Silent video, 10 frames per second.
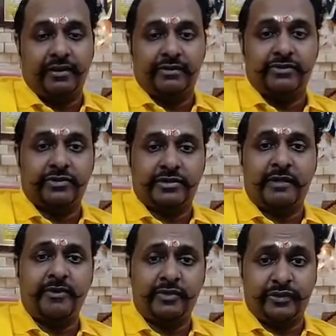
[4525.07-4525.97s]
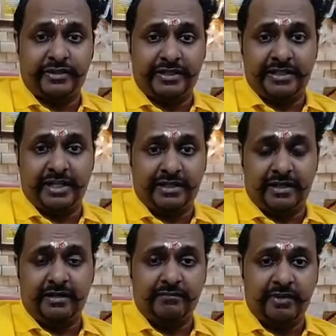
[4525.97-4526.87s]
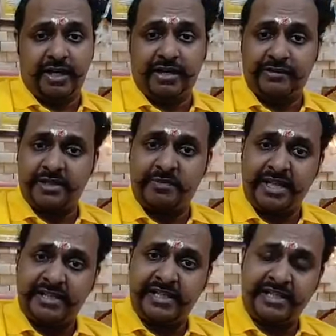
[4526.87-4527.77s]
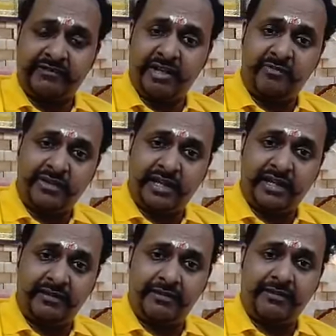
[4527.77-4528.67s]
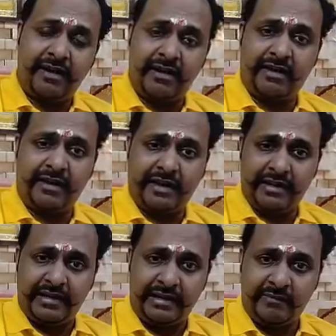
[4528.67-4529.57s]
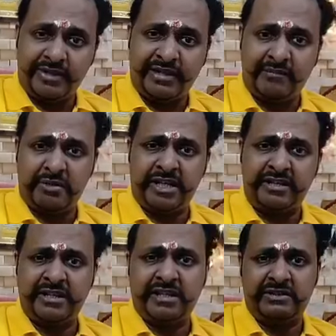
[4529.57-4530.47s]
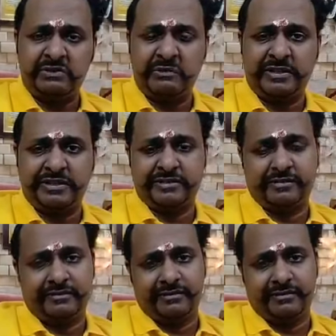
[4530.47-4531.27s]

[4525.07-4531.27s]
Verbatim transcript: so some universities like that but otherwise PhD is available like uh, honorary commercial PhD so much